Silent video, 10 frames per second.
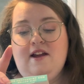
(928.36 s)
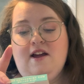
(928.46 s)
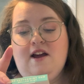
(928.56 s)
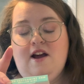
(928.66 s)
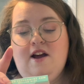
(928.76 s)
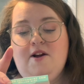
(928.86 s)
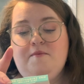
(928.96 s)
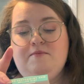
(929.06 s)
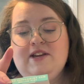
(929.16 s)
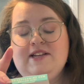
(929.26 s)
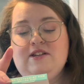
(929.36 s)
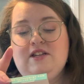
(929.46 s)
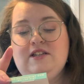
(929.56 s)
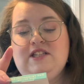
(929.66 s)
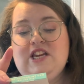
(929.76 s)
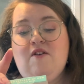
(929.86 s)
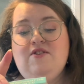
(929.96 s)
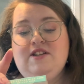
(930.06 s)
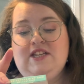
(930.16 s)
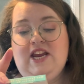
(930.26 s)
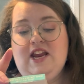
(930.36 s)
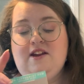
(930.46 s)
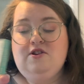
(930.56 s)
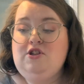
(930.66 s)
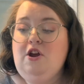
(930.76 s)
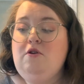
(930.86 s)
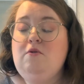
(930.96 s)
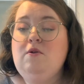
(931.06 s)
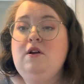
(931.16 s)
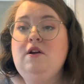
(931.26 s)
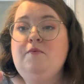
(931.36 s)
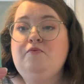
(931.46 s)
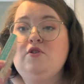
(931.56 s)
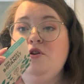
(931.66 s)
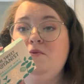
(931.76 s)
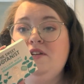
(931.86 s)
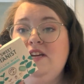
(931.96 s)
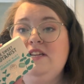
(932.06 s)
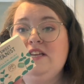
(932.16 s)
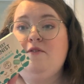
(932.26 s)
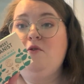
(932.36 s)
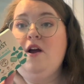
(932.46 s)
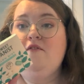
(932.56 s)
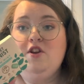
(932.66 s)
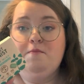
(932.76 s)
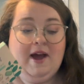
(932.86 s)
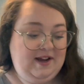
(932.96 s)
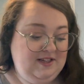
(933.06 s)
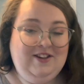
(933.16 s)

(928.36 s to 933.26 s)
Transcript: um, is 70 so you would need to have quite a few packets